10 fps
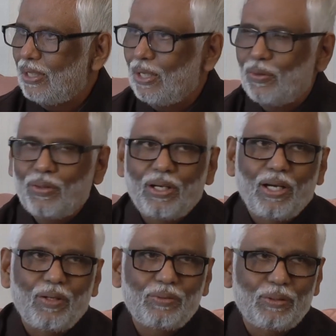I don't know
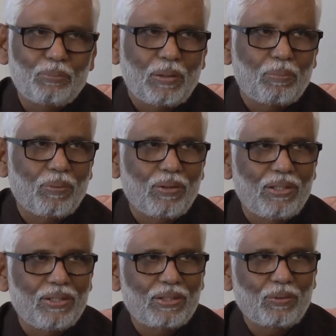how the people
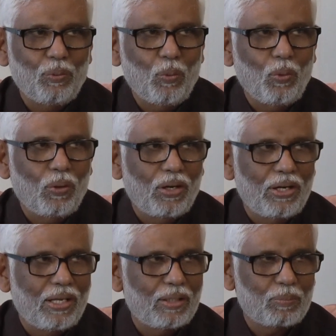in Google
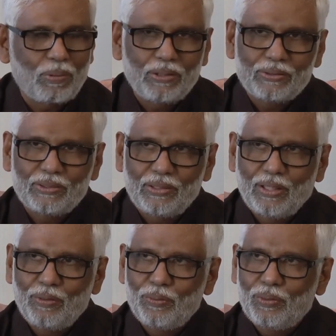and other places
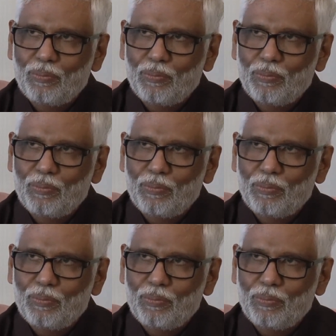they do